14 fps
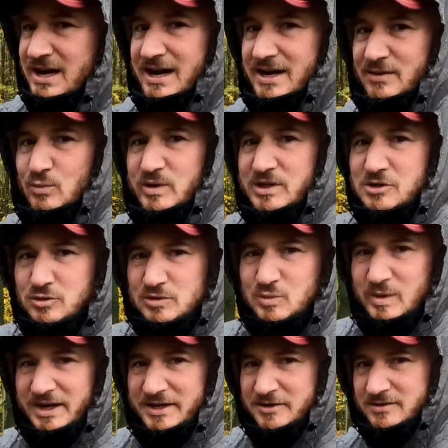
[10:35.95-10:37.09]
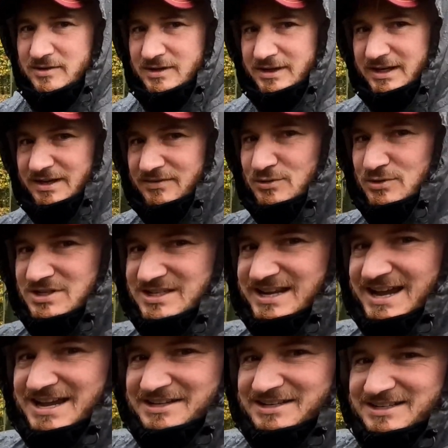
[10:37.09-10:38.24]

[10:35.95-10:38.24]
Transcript: And with good weather, if you stand